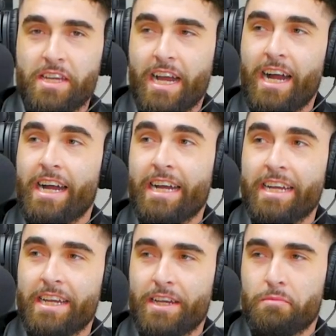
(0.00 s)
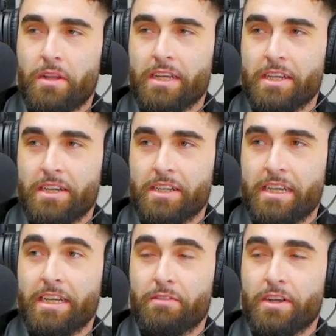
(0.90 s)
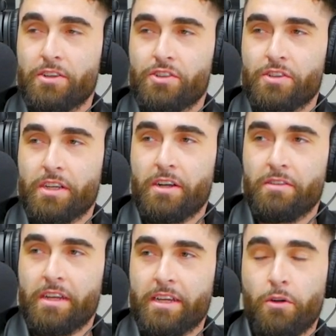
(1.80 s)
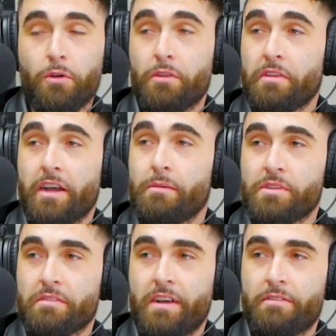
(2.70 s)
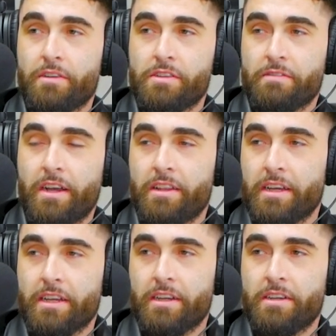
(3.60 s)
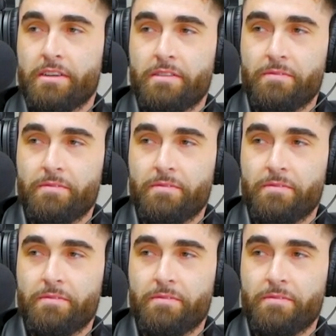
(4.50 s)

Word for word: say I am like a king of a country, uh, like olden times, like 500s. I've got like a